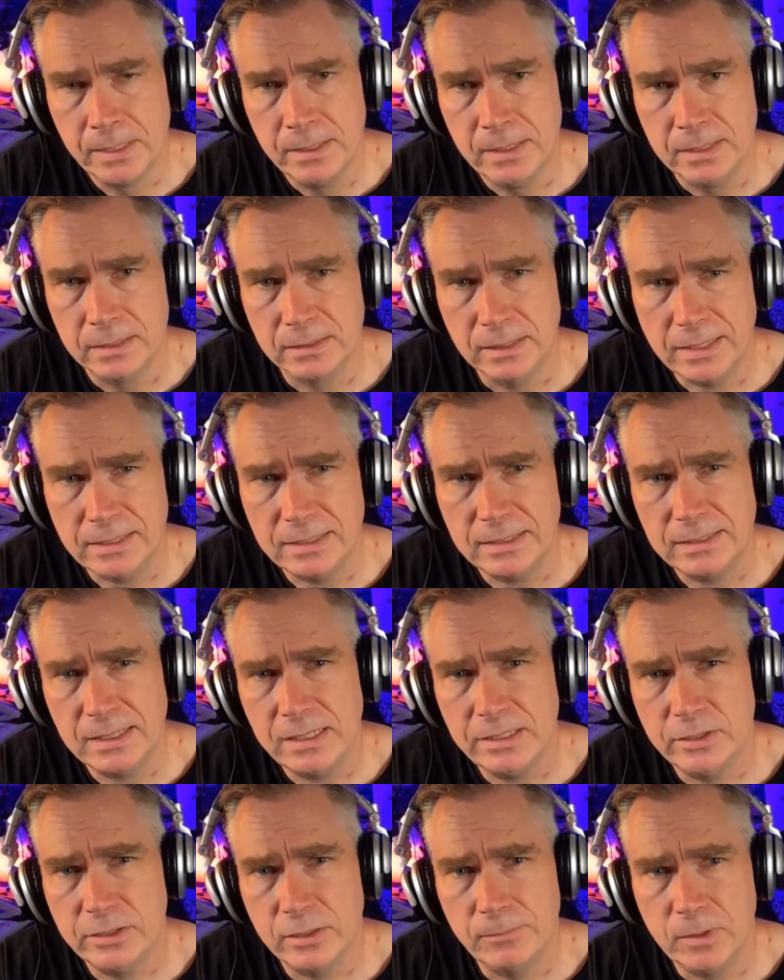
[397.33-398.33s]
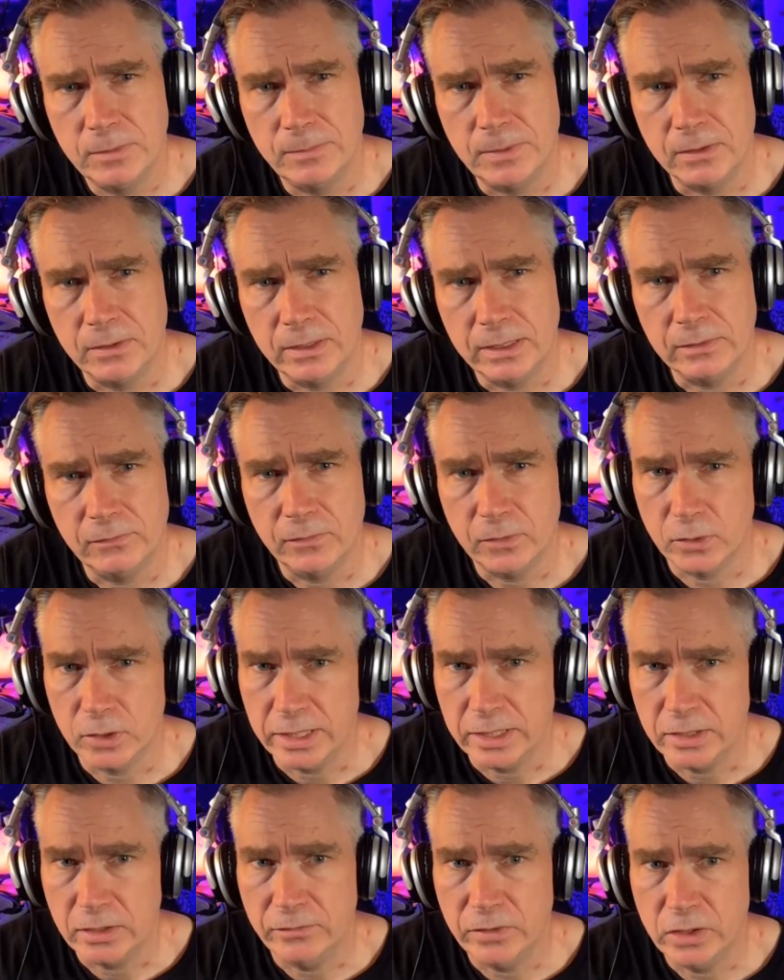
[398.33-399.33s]
Let's say you're preparing for an
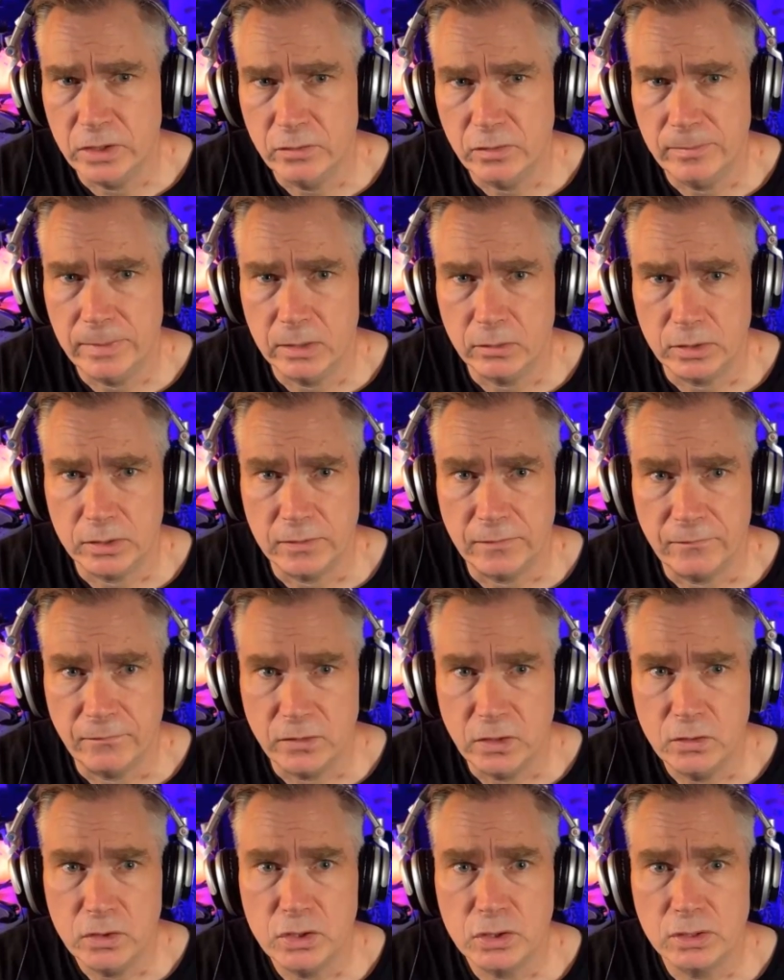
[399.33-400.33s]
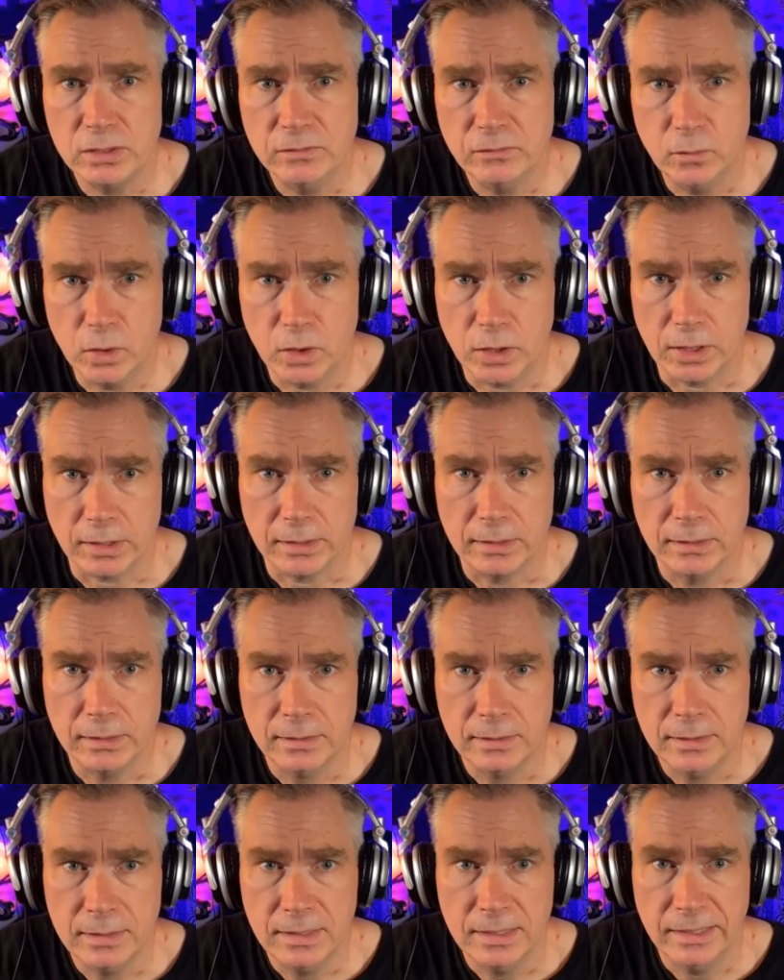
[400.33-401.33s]
interview about the future of work,
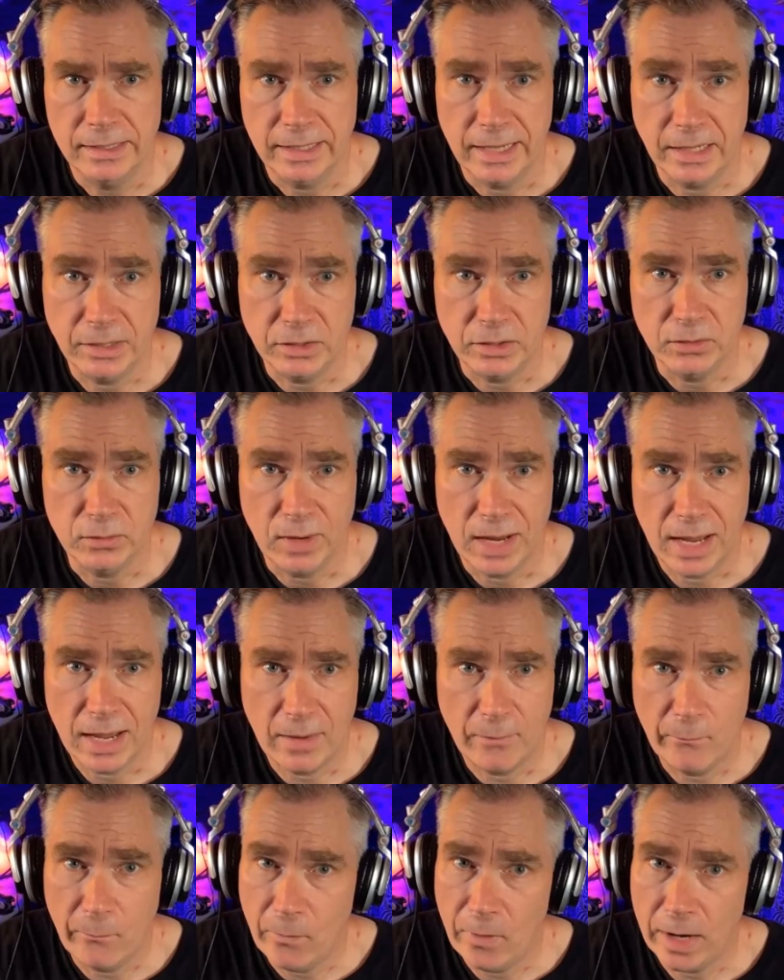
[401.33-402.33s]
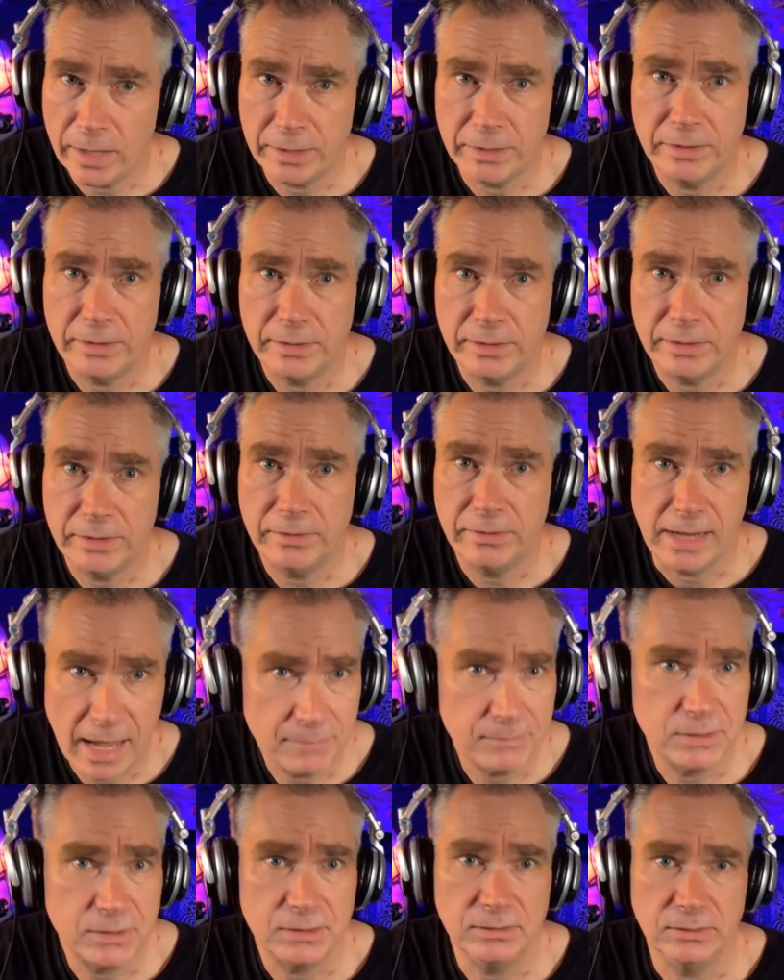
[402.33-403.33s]
and you want the
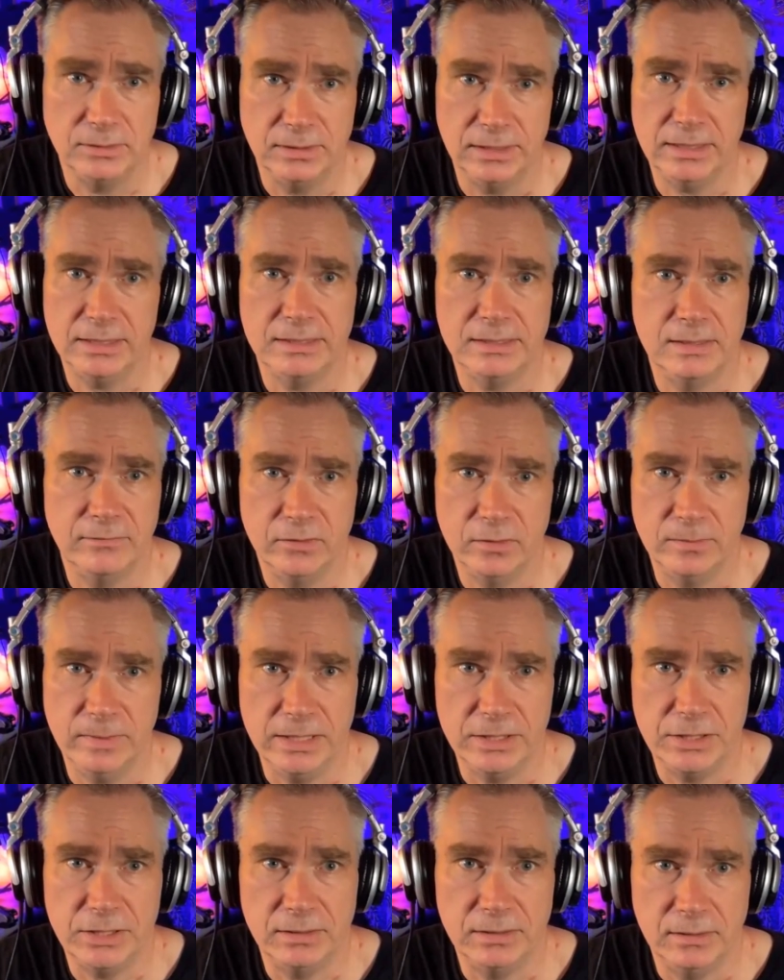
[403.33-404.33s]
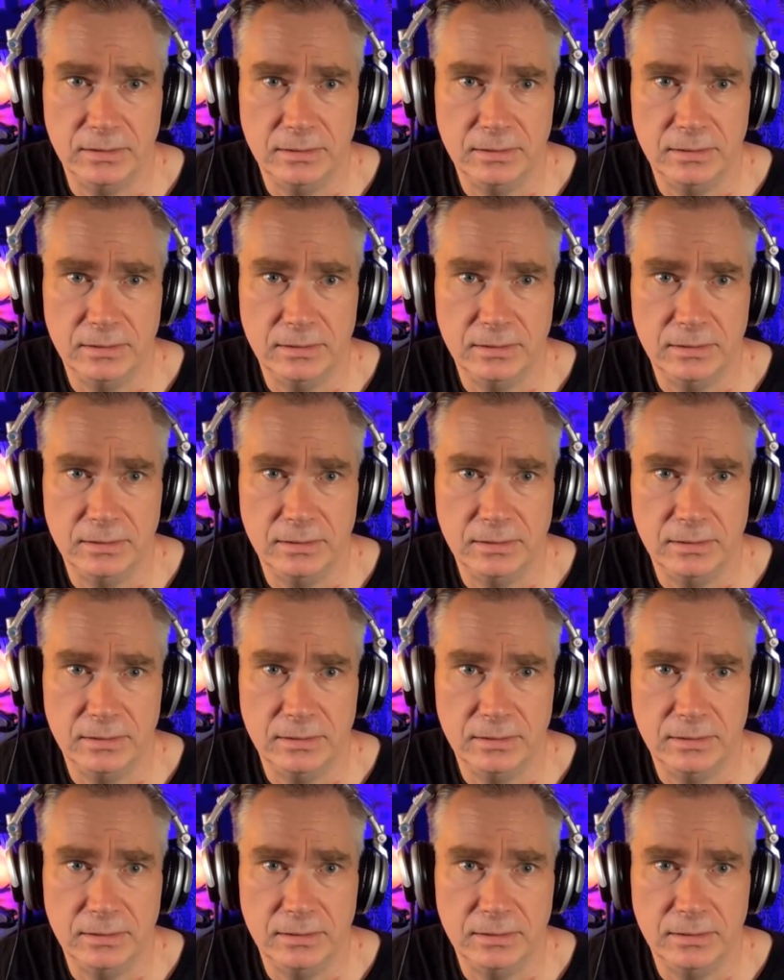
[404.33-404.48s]
absolute latest information.